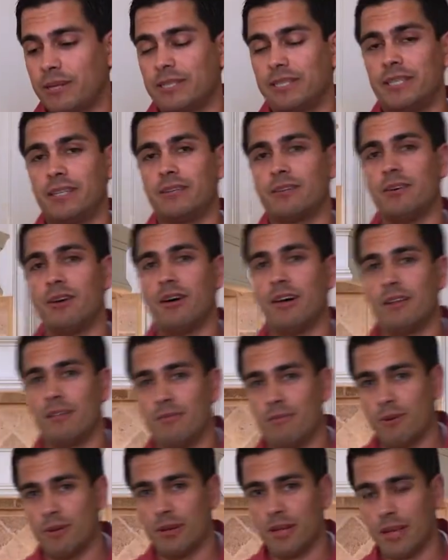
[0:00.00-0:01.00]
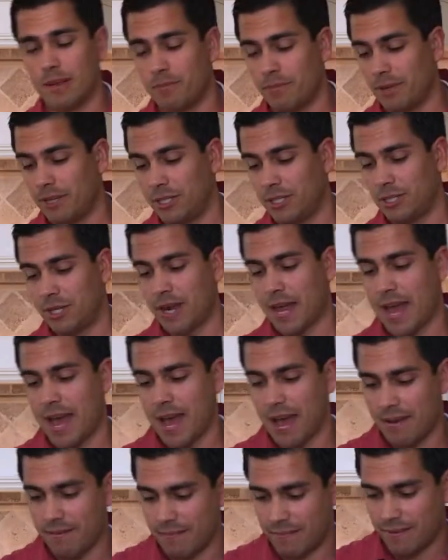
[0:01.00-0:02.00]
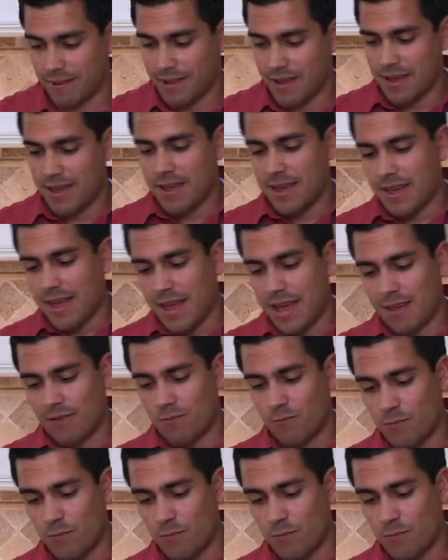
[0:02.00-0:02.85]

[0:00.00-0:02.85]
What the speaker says: single olive oil company should have. And